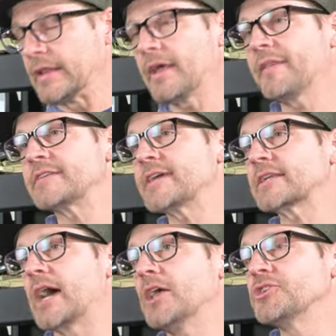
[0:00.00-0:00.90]
And a lot of that
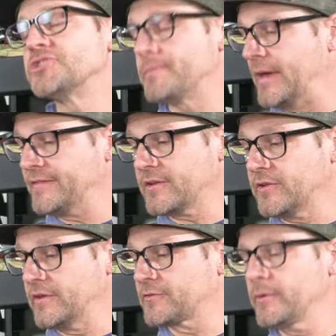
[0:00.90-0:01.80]
technology
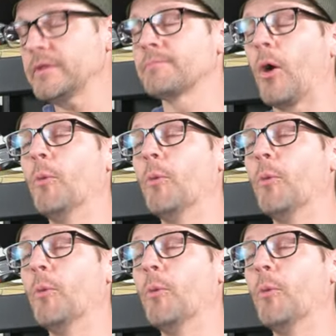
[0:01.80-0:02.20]
basically has really